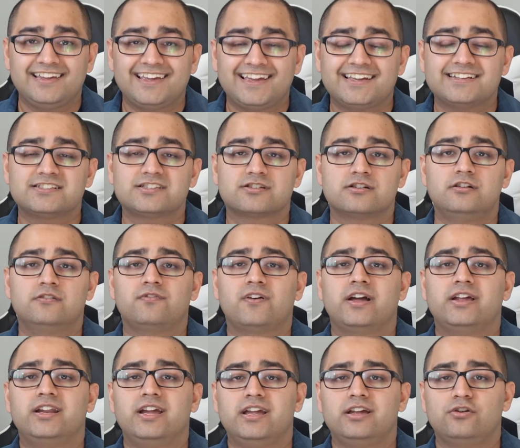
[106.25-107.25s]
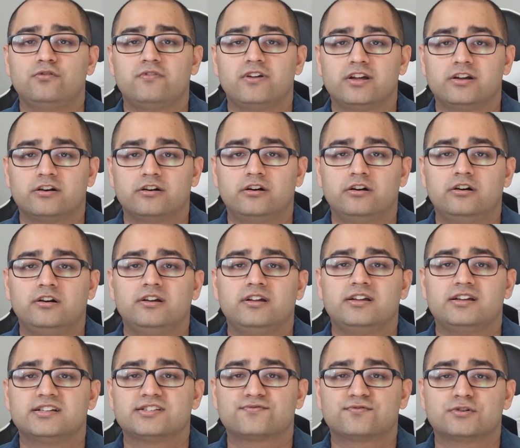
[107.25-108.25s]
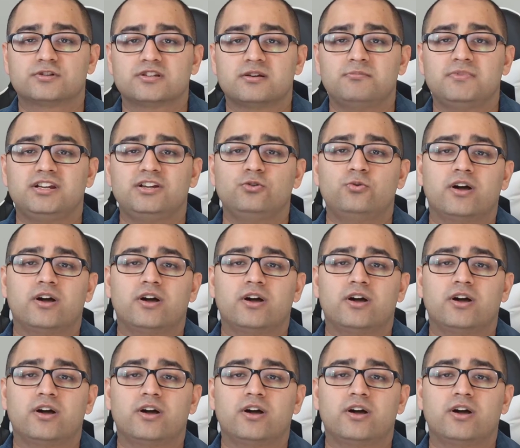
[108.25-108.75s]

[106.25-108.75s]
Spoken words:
And Certified Innovator is for somebody